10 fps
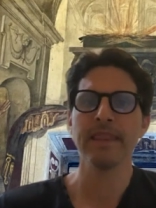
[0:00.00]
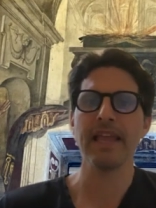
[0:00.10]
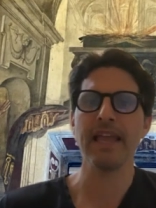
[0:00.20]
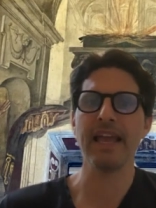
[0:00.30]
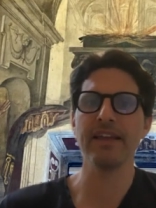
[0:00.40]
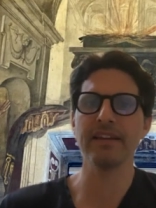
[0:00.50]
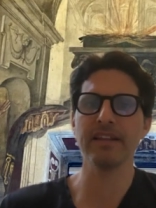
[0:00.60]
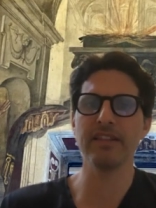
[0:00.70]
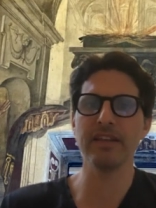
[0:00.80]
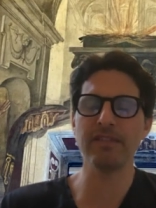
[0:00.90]
And
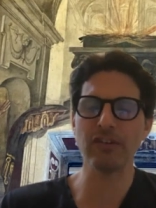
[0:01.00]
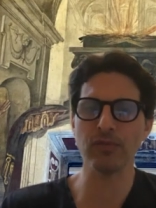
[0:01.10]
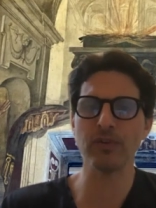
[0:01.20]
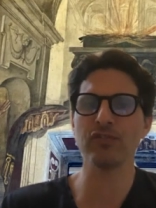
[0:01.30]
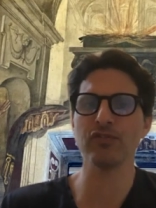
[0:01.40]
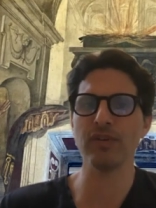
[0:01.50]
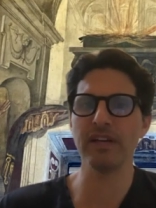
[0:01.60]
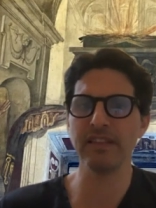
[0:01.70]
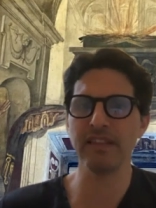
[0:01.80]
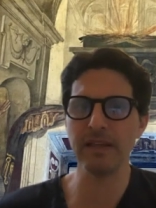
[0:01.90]
the Vestal Virgins are
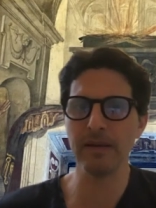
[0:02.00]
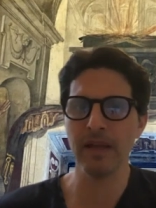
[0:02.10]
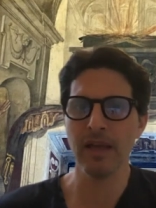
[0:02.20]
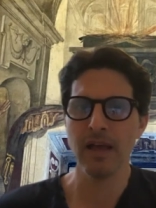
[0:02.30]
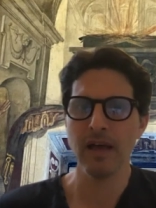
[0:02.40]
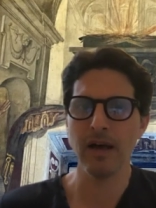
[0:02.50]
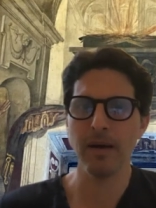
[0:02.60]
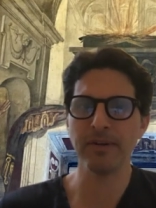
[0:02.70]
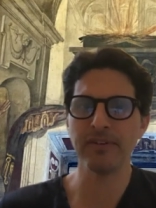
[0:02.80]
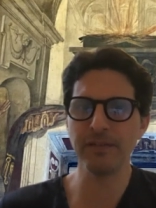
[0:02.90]
in the
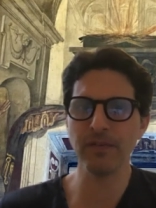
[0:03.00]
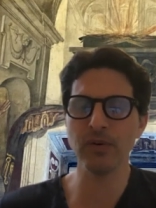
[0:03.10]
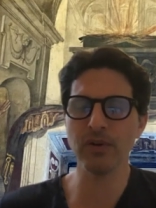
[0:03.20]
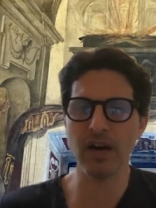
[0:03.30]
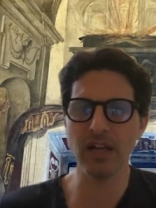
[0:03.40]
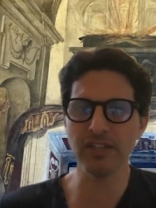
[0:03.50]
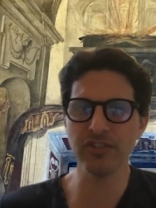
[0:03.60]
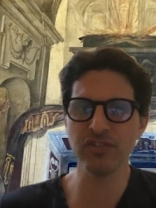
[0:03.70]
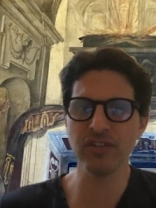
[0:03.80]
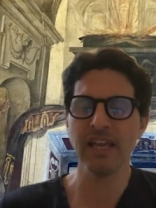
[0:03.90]
Pontifical
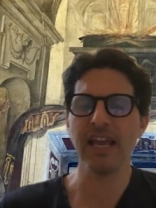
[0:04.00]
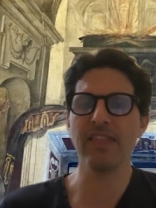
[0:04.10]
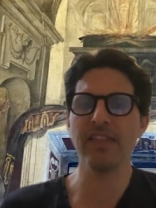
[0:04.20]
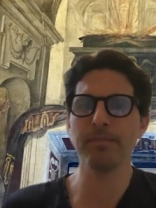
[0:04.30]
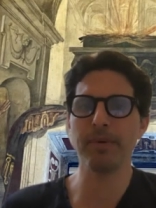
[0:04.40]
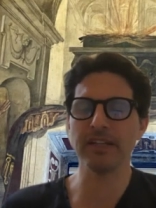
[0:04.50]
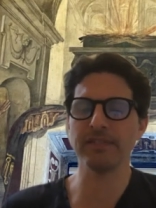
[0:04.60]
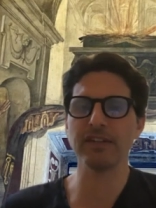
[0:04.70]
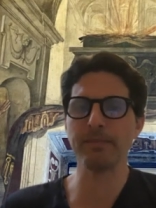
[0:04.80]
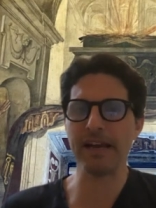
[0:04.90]
College, and the
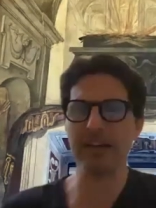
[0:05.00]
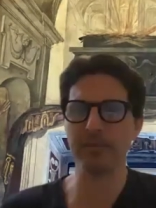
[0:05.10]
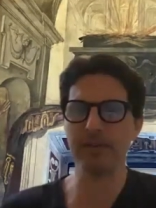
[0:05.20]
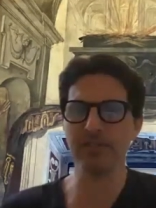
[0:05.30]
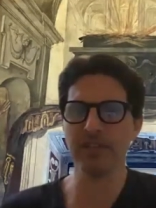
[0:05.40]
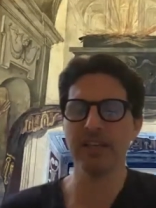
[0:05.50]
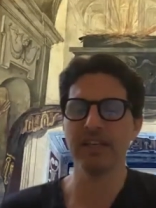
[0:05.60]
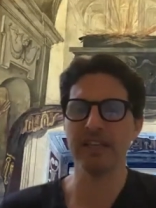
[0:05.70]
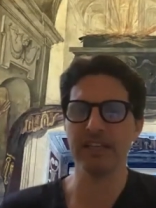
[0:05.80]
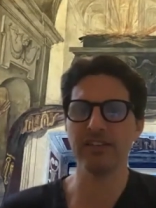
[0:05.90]
Pontifex Maximus
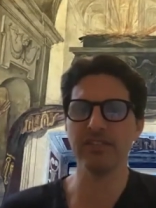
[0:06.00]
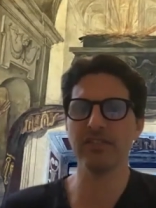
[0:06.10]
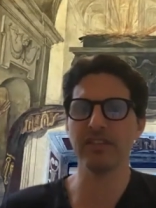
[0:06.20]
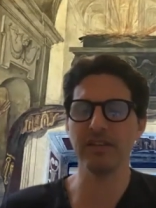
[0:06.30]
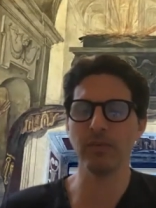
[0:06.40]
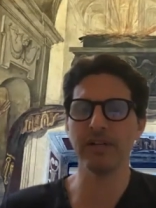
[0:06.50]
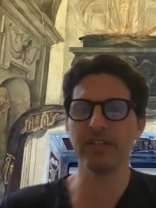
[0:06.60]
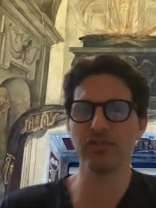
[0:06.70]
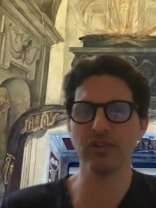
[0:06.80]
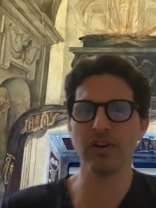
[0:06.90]
is the one
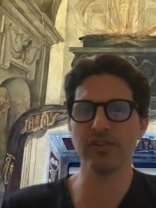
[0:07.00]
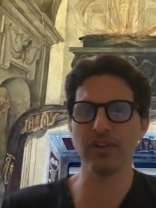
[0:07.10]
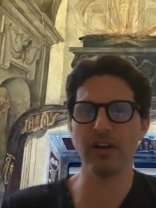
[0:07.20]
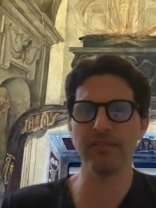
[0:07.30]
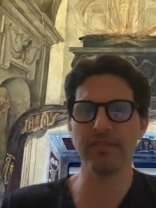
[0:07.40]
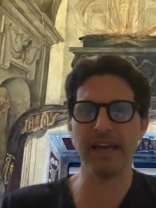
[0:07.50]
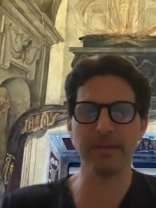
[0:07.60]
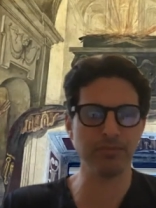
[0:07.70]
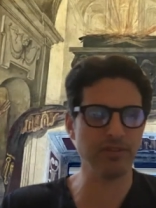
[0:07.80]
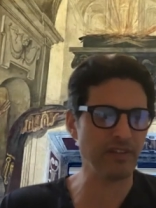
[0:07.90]
in charge of that
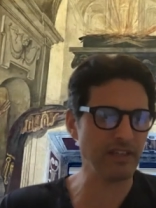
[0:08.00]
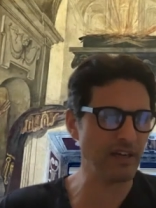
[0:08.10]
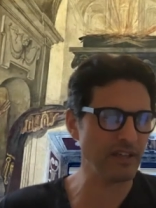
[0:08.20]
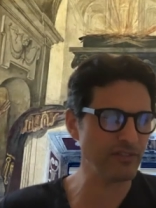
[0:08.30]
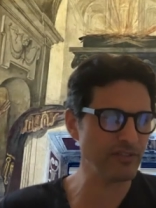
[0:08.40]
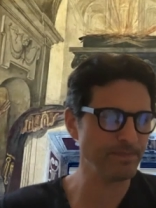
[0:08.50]
priestly college.